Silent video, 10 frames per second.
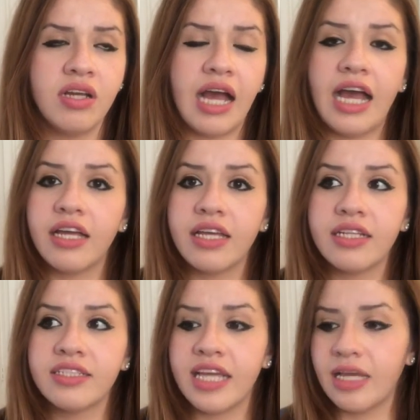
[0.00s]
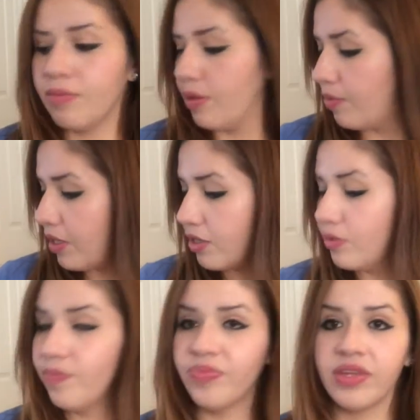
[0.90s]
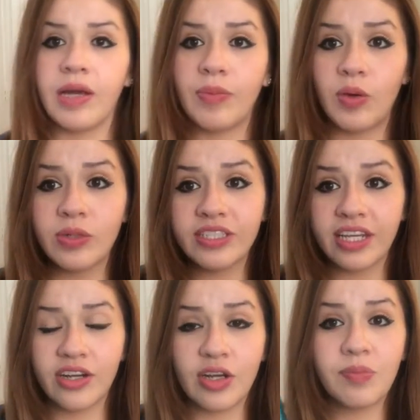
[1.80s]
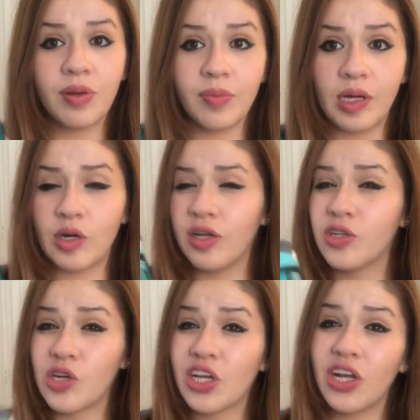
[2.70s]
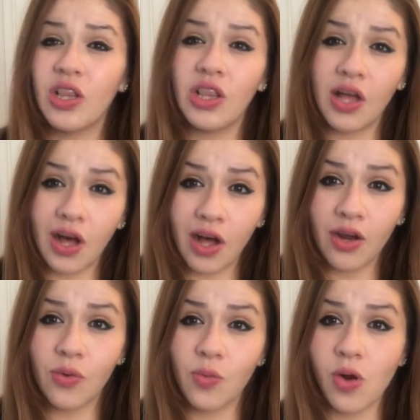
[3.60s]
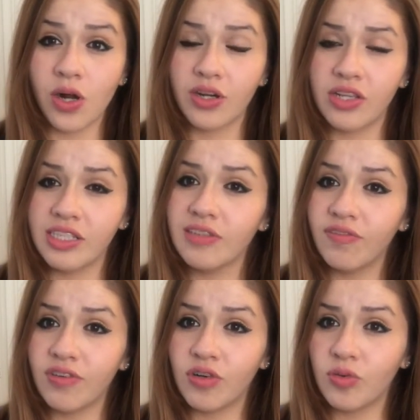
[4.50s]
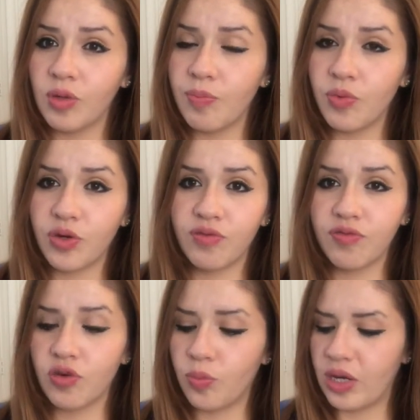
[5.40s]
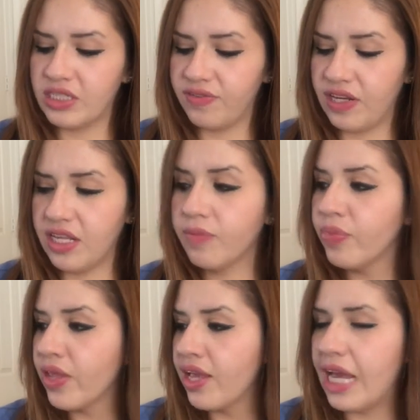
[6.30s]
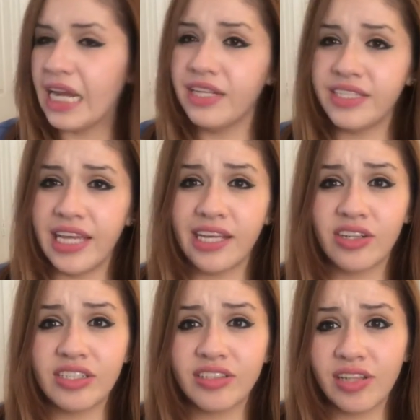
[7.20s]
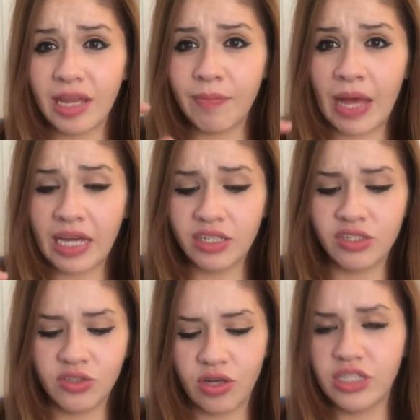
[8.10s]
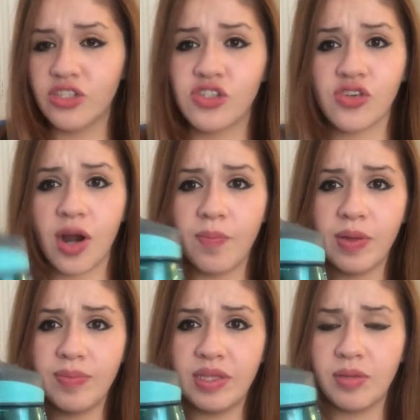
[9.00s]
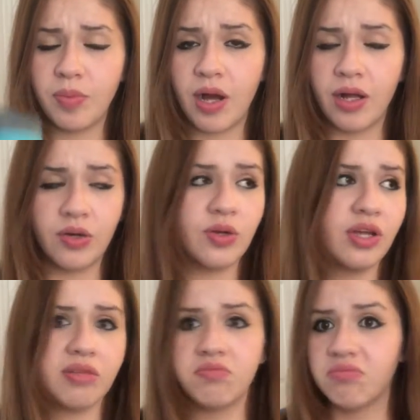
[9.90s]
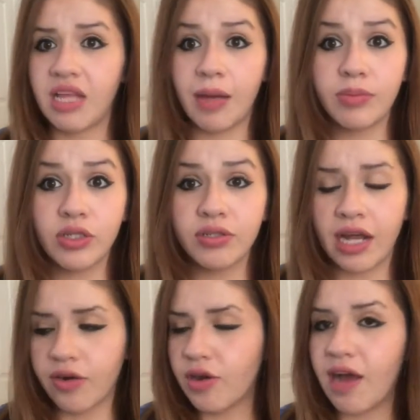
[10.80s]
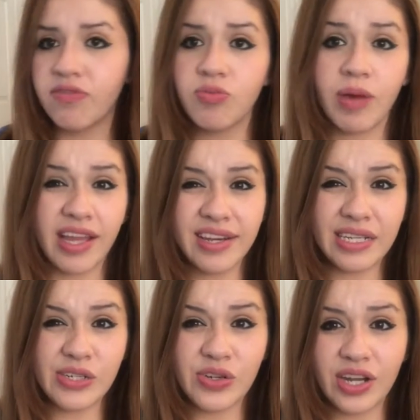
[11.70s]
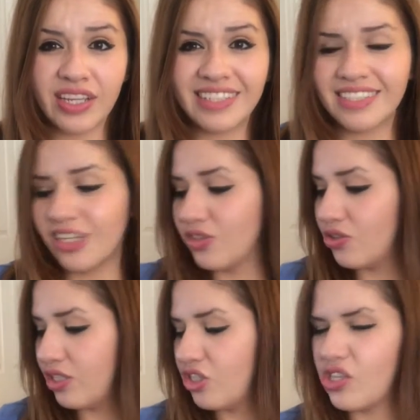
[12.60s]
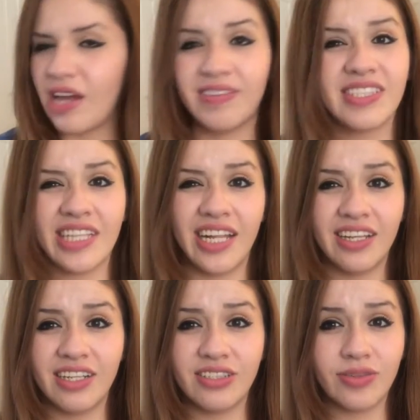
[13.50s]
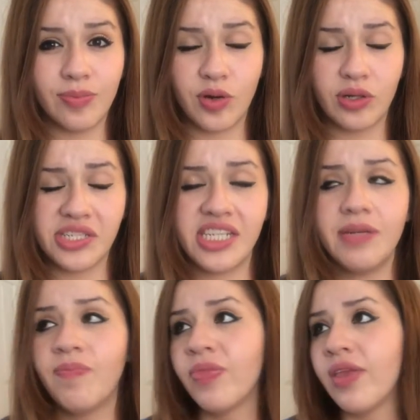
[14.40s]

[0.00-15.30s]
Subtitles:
I take my bottle. I'm always carrying my bottle. I drink a lot of water. That's important for breastfeeding. And I take Crystal Light packages, so I just drop them in the bottle and I'm good. I don't have to buy any drinks. I usually just have the salad and some protein.